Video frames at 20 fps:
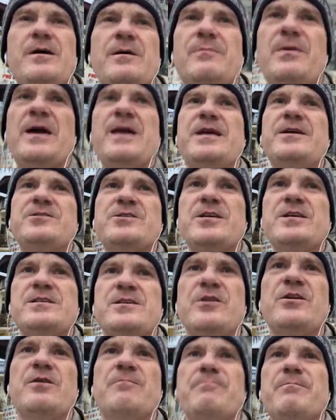Pages
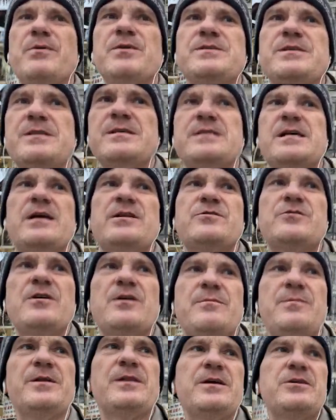and Numbers,
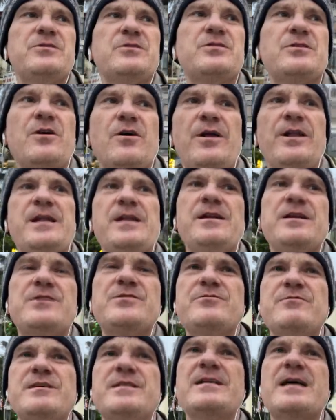etc., but they're just not an
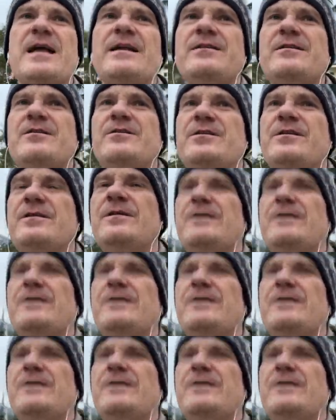industry standard.